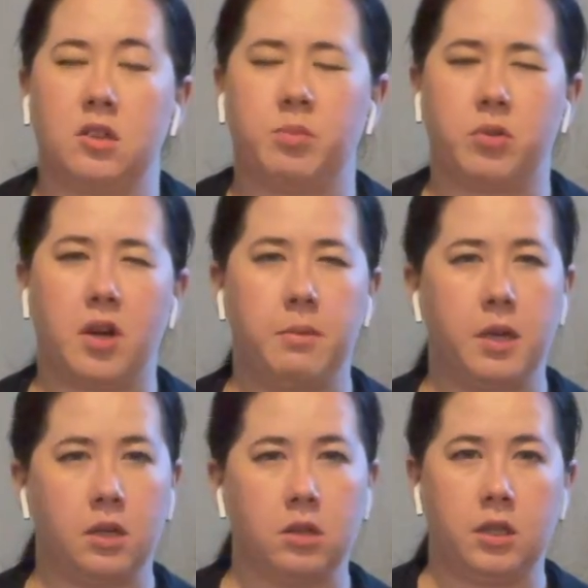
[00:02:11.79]
or
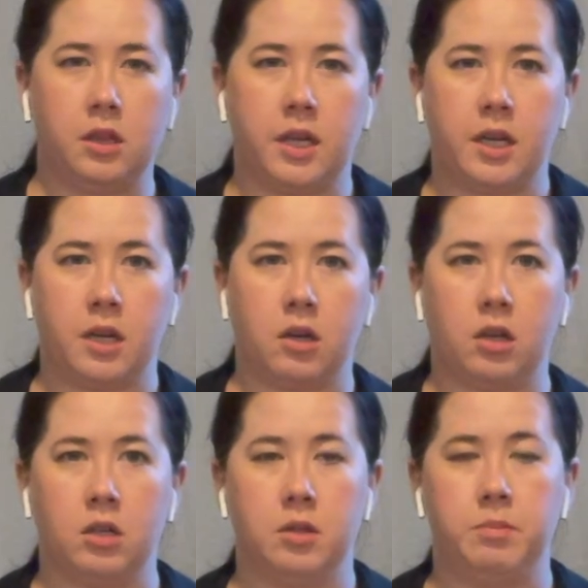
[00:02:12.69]
primarily letting
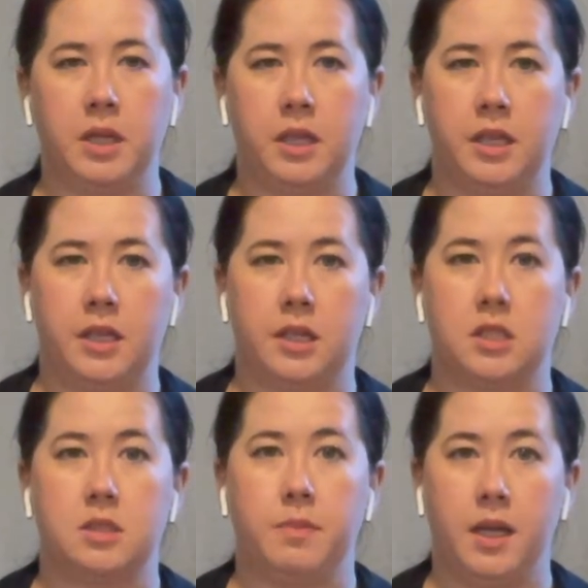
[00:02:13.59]
our belly
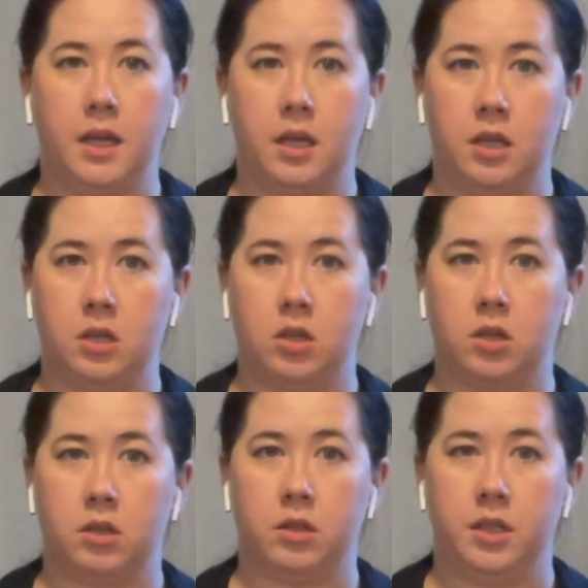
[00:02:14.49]
expand
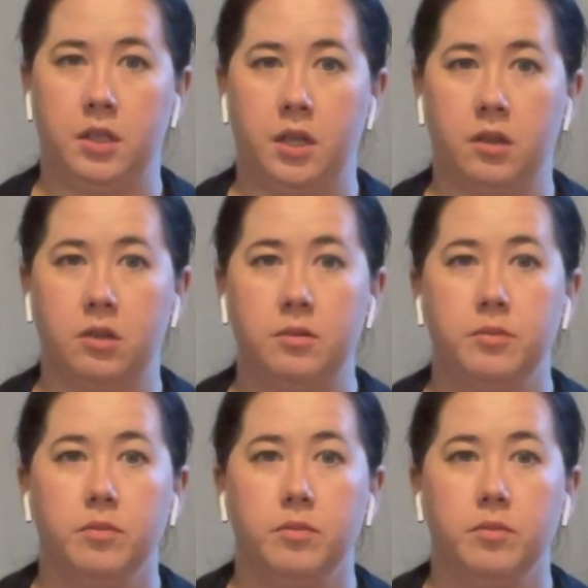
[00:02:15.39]
on our inhale,